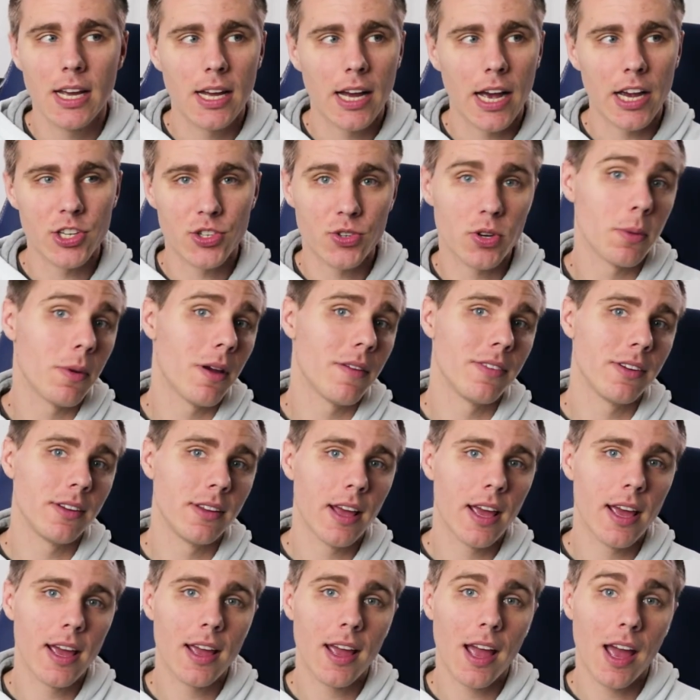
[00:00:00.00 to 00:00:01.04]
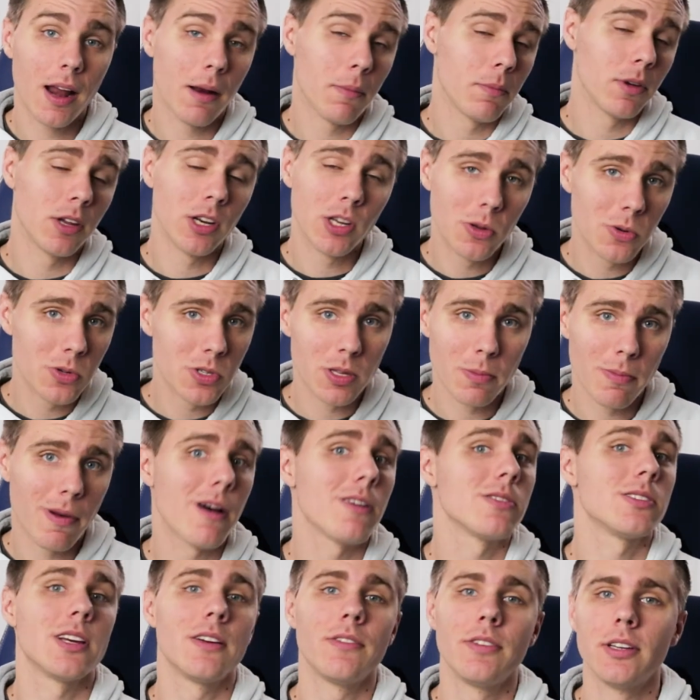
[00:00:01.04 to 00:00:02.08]
I stream every day, and I'm gonna use the
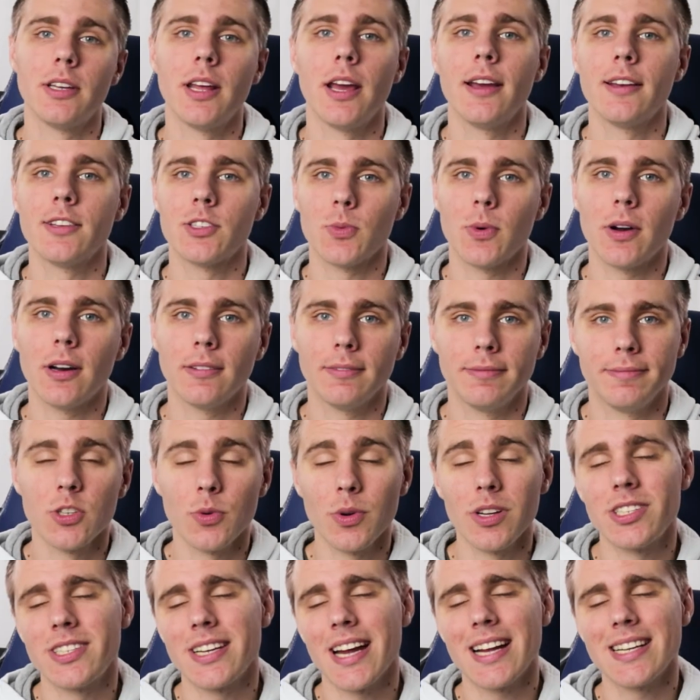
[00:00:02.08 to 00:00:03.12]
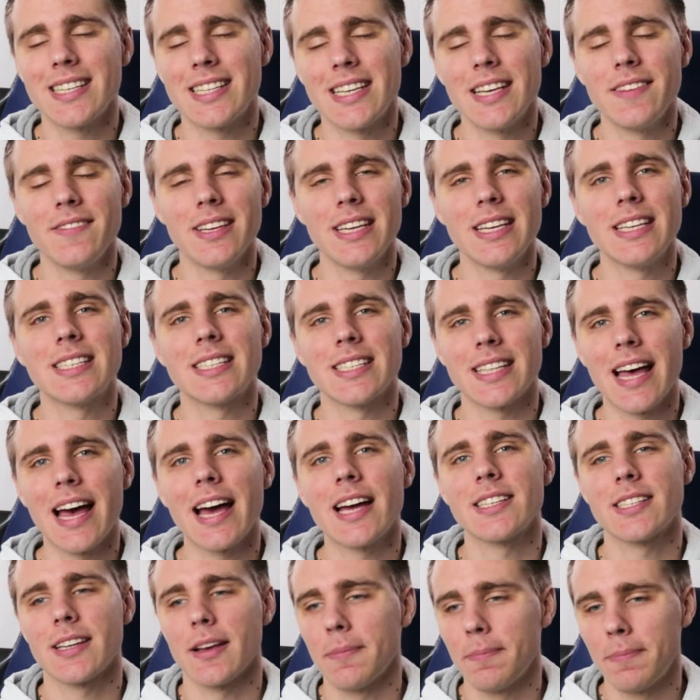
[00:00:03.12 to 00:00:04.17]
mouse every day as well.
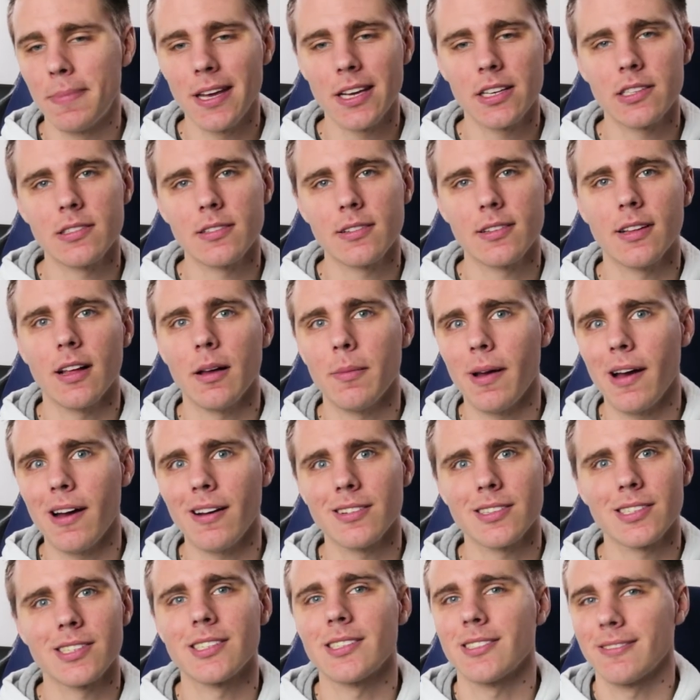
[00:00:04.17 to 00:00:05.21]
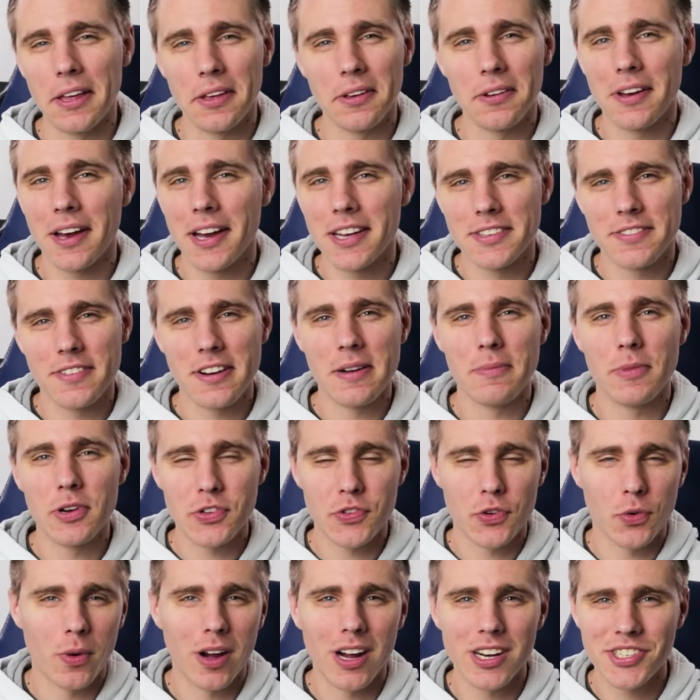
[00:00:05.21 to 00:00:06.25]
Twitch.tv/PixelClubhouse. Thank you guys very much
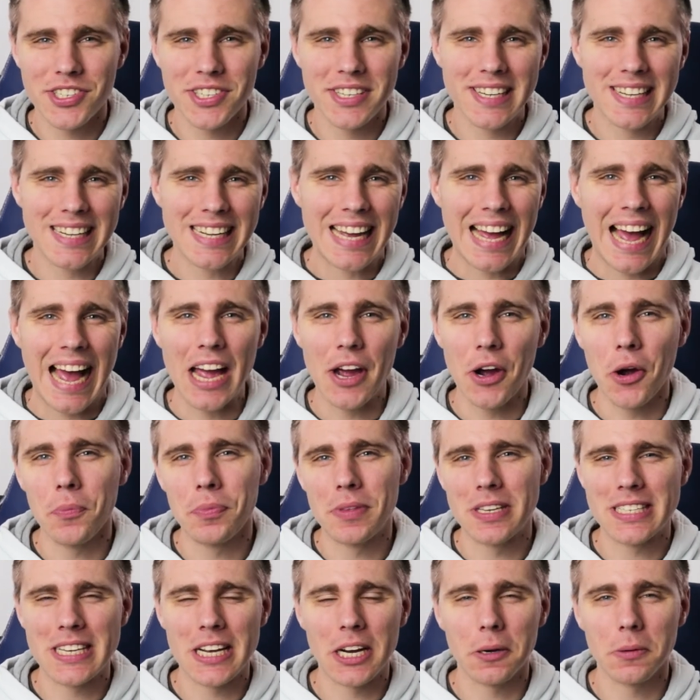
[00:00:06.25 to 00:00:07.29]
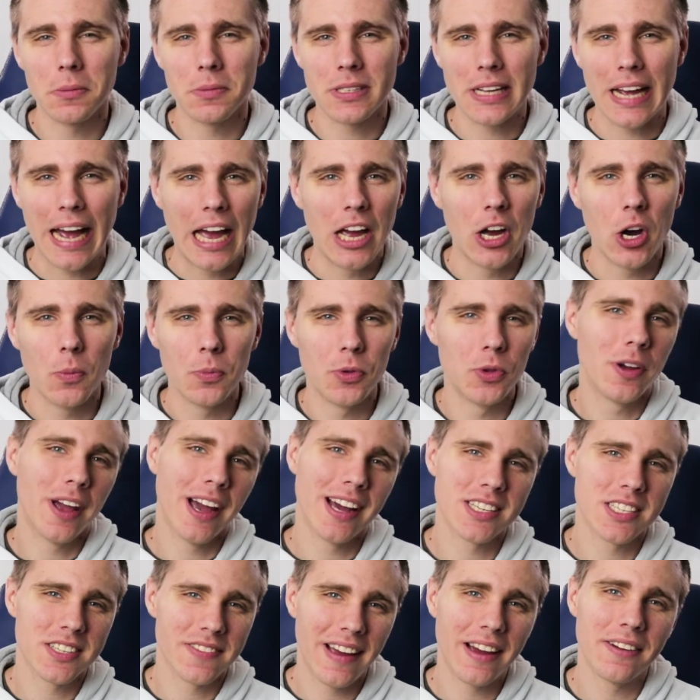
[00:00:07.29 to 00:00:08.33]
for watching. I hope this helped. I hope you
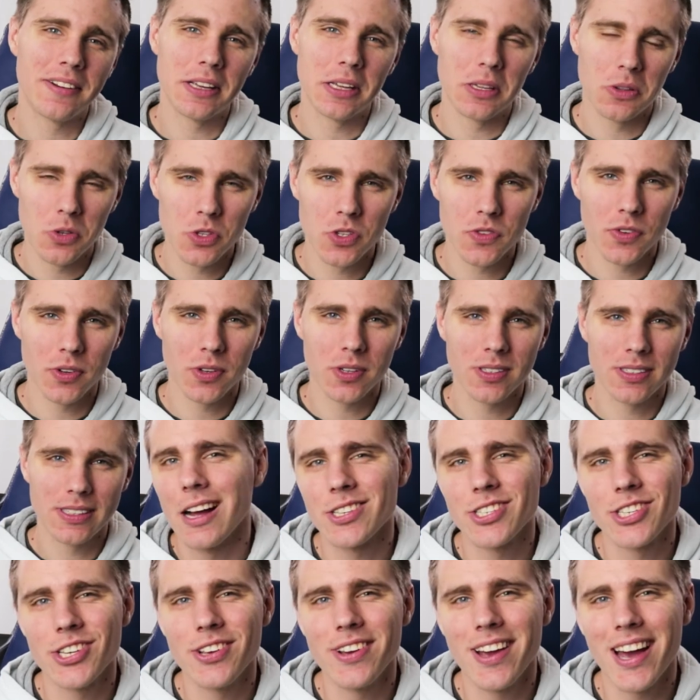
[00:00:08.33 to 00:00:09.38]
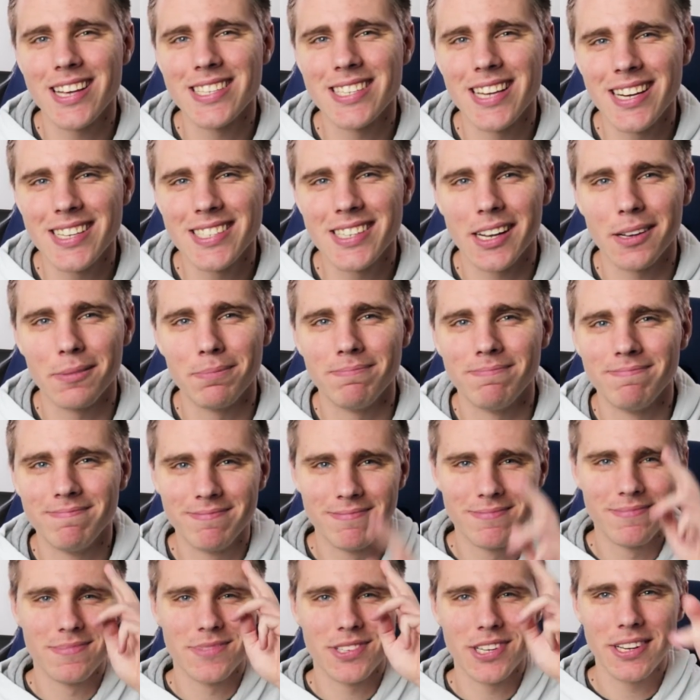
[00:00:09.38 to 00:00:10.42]
guys found it useful. I'll see you guys next time.
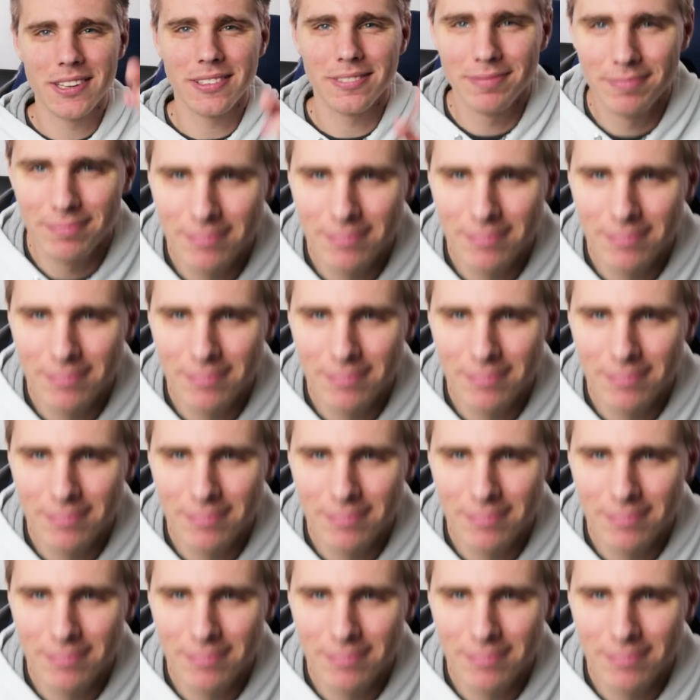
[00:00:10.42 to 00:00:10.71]
See ya.